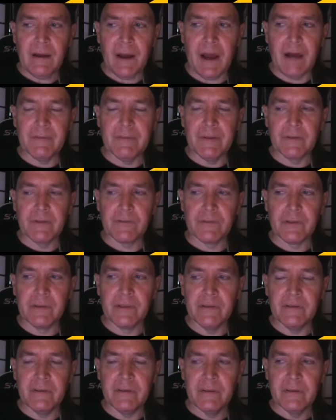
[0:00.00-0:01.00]

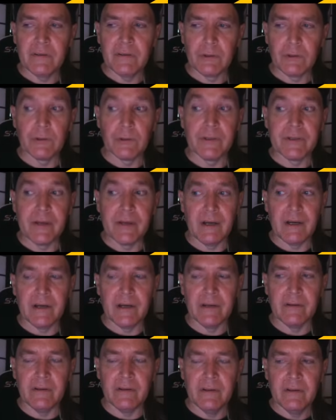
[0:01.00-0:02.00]
obviously early
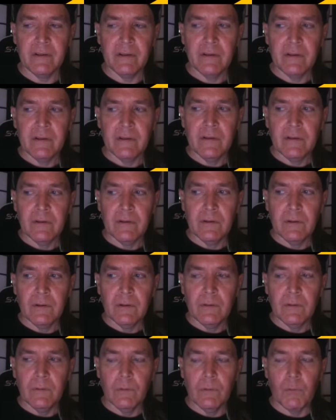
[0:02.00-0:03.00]
on,
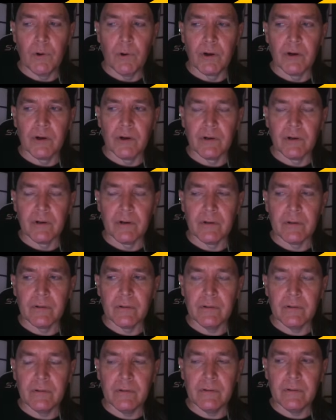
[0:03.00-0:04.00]

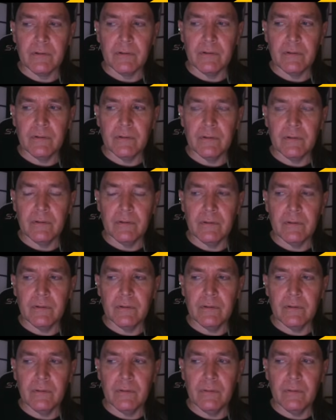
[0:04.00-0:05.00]
were
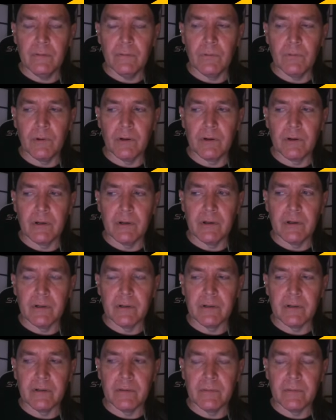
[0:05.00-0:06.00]
were
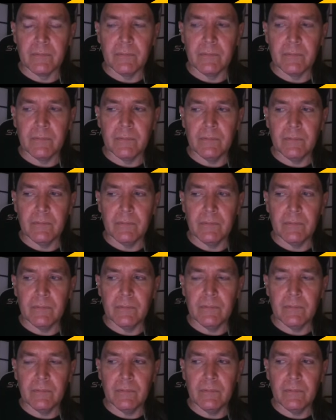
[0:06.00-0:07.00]
uh
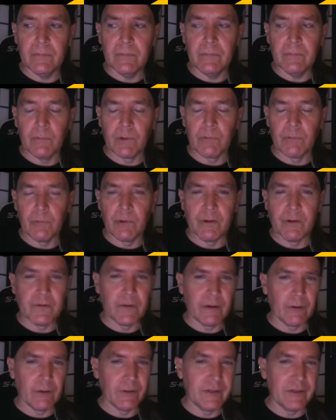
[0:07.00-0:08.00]
were, were
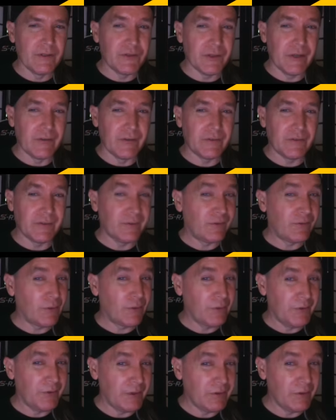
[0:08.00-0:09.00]
entirely adjacent to
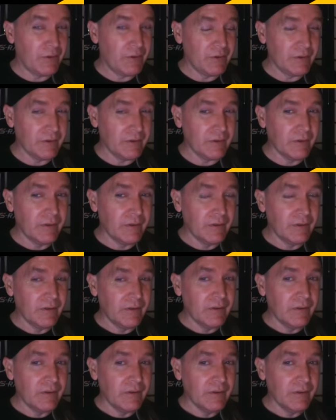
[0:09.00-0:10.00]
Soviet Union.
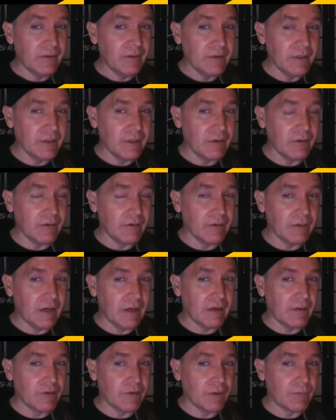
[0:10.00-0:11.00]
You know,
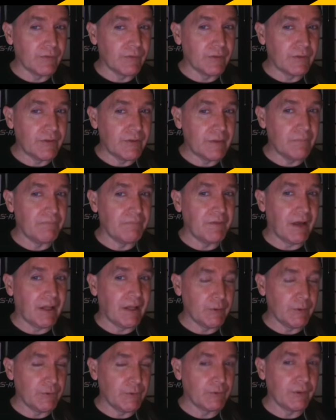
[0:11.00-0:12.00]
not in terms of their deep
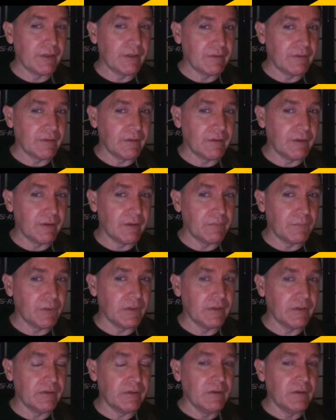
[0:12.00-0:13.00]
values or anything,
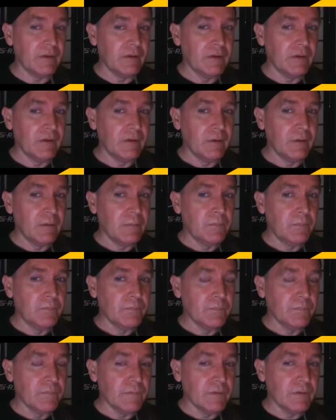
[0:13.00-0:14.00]
but
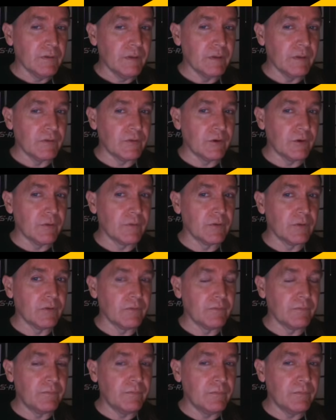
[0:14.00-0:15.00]
in terms
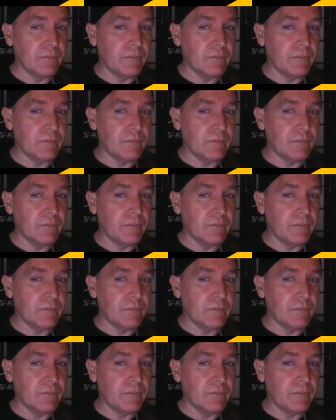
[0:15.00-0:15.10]
of